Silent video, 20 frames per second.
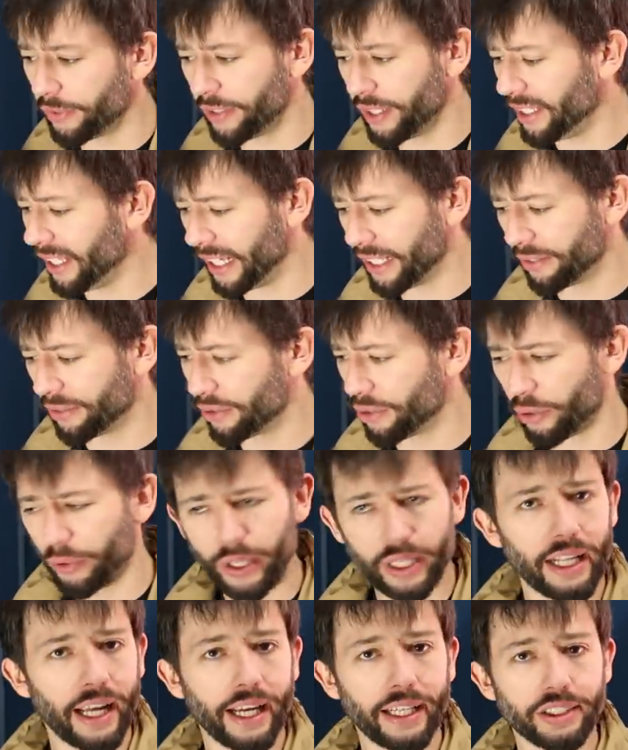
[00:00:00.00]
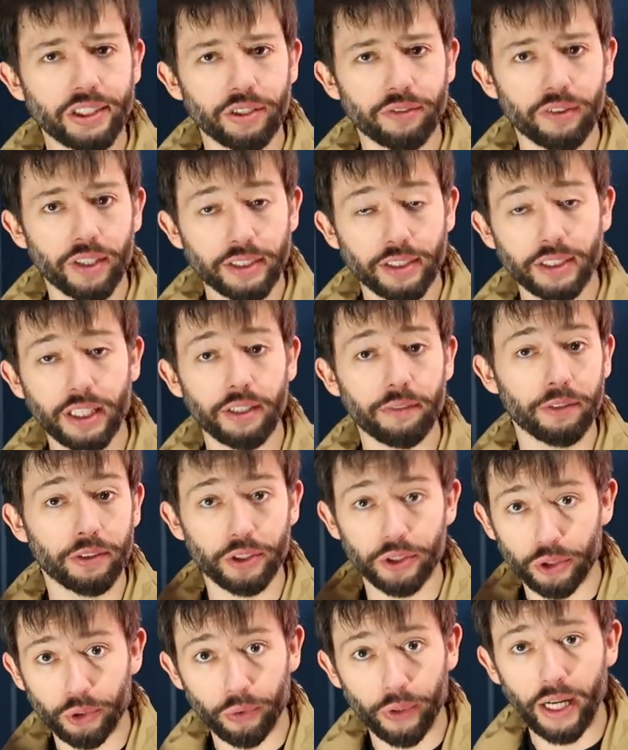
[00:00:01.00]
within like three days of listing,
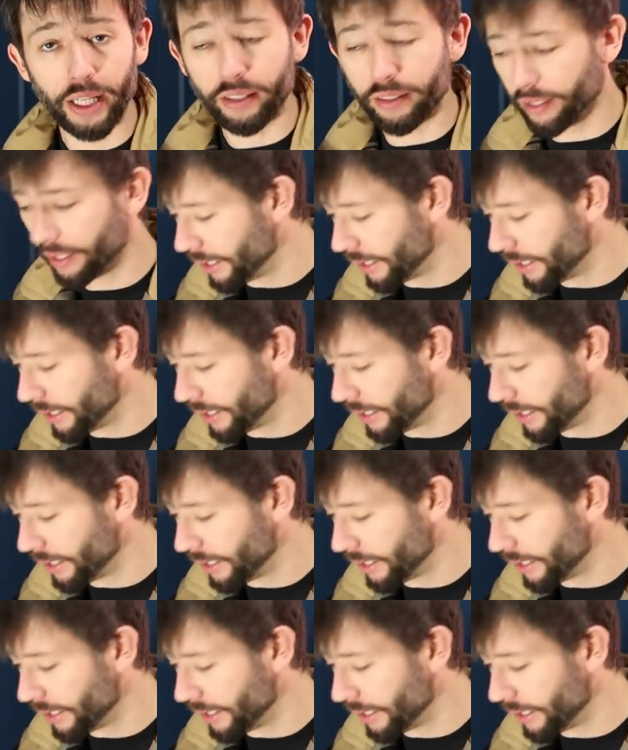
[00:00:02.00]
which is great.